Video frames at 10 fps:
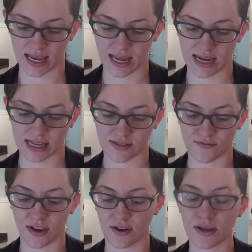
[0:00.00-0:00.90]
And it's
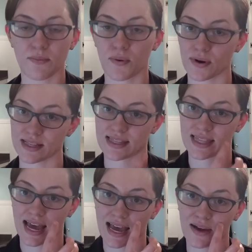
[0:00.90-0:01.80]
very important
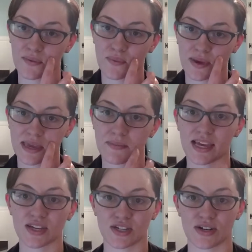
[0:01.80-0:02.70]
that we
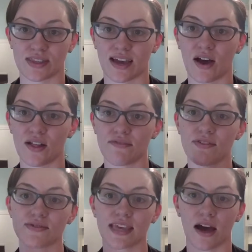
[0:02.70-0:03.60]
make sure that all of
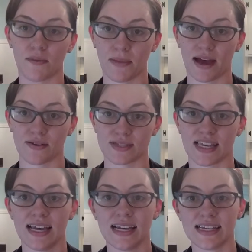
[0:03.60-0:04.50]
those compounds
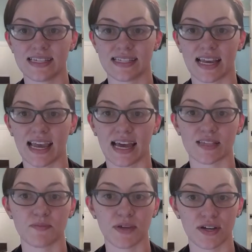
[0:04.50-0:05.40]
stay
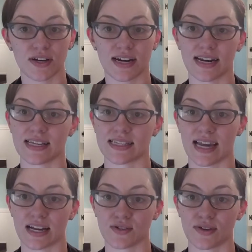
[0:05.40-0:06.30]
as pure and as
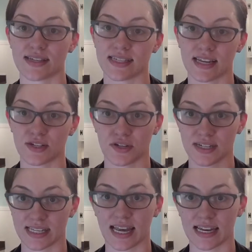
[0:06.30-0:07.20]
natural as nature
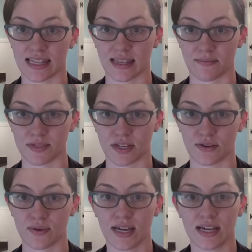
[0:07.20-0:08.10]
intended them to.